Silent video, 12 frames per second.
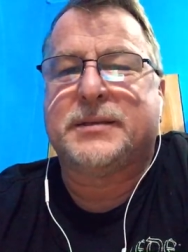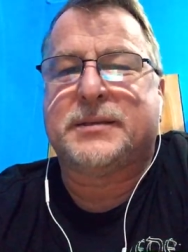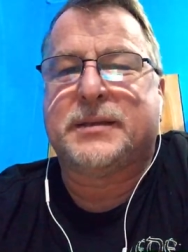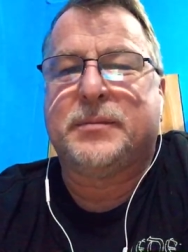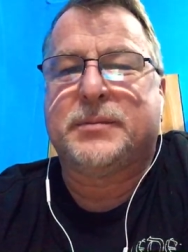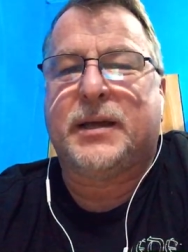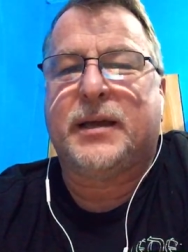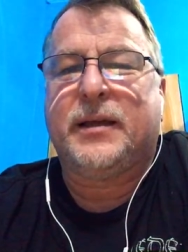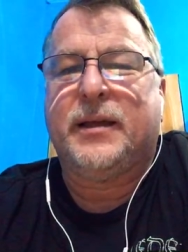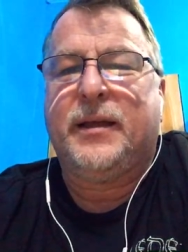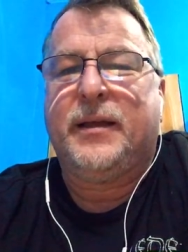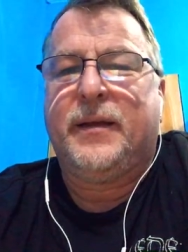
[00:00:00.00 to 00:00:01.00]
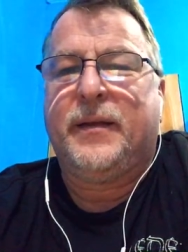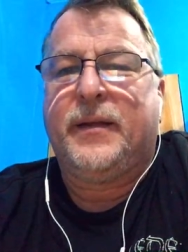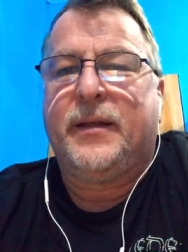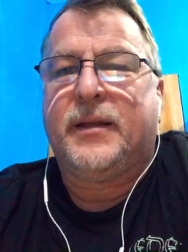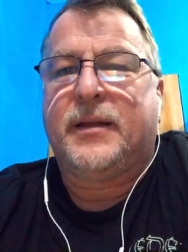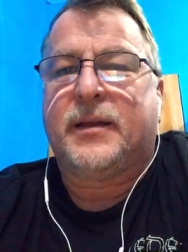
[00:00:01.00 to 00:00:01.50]
it seems like.
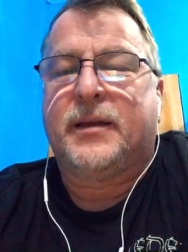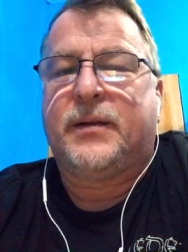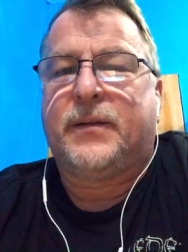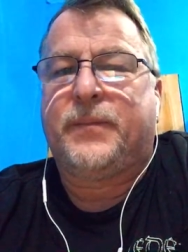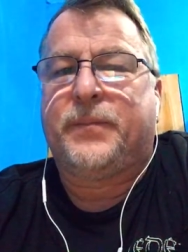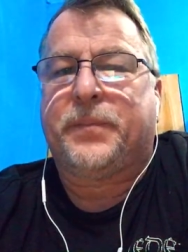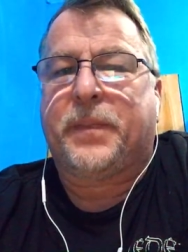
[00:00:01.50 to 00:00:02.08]
You know,